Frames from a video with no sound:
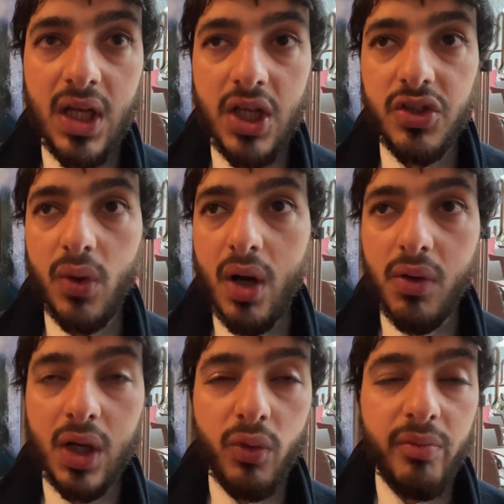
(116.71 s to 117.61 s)
So how
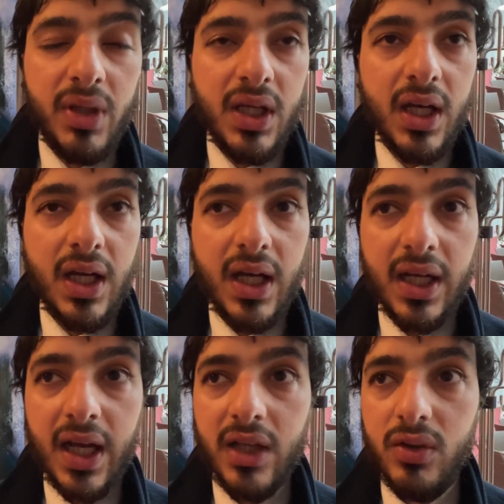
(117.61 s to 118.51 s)
can we make a
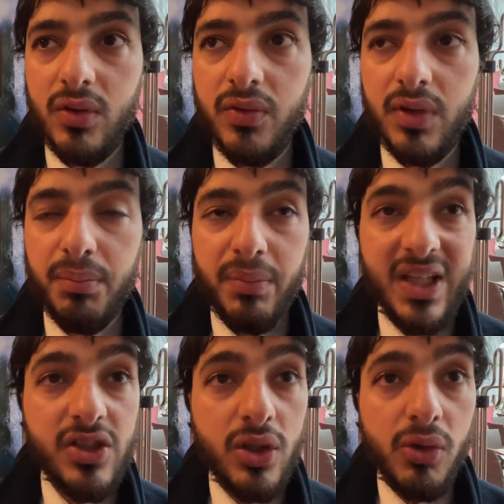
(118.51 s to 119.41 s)
kind of a
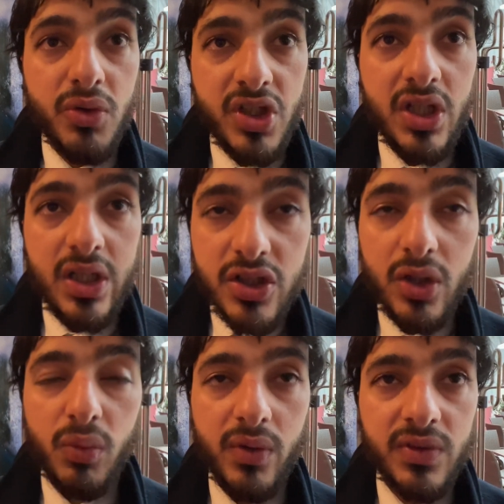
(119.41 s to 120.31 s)
peace
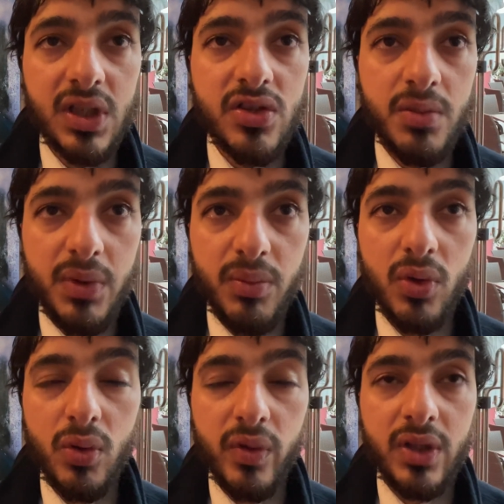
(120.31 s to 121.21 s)
negotiation with such people
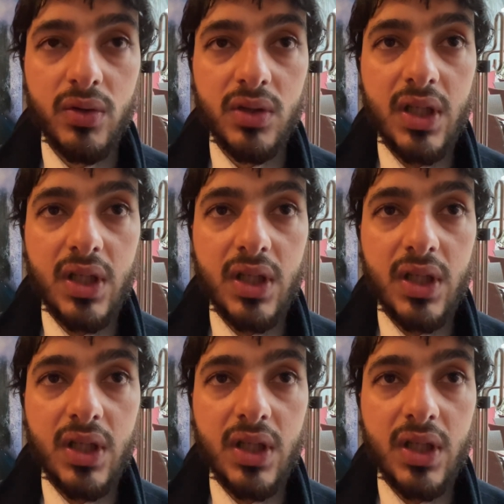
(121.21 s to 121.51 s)
who they don't